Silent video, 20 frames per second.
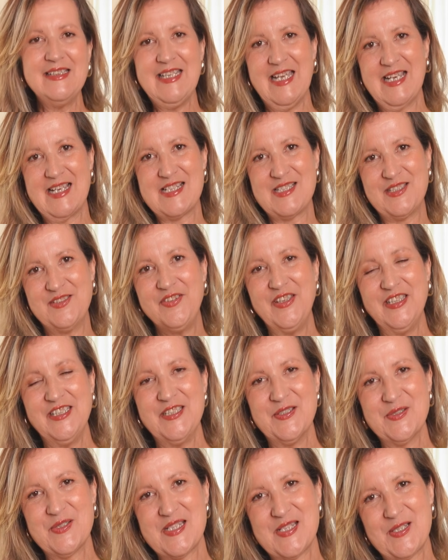next
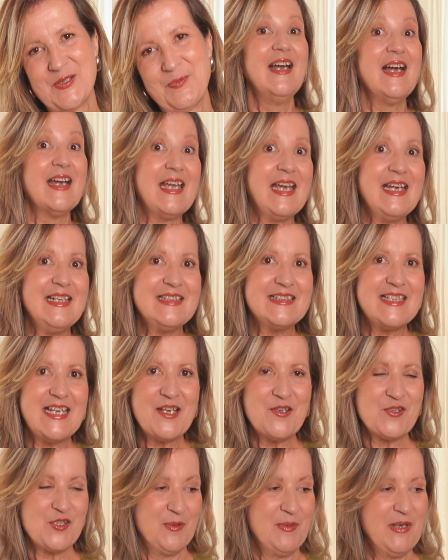videos. Again,
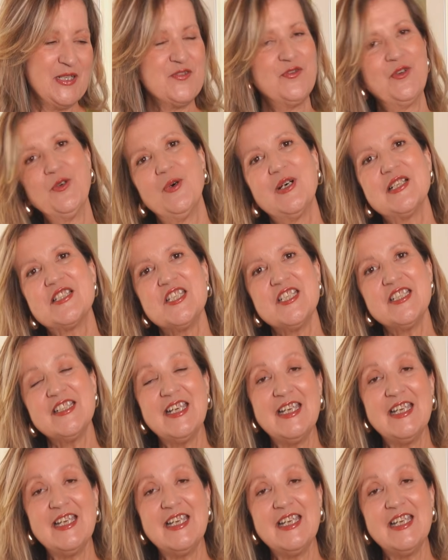thank you so much for watching,